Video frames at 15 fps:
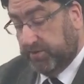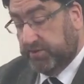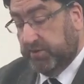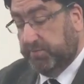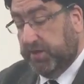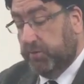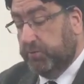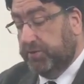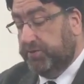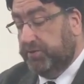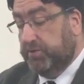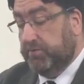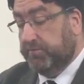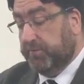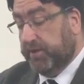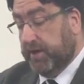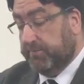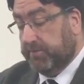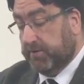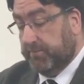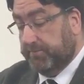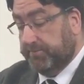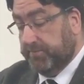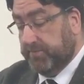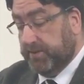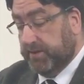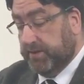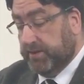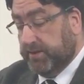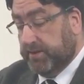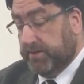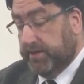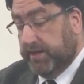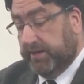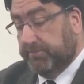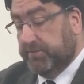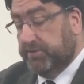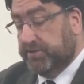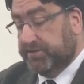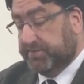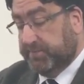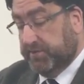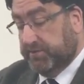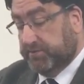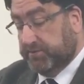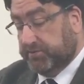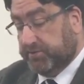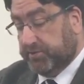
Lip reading: to be with you forever, even the Spirit of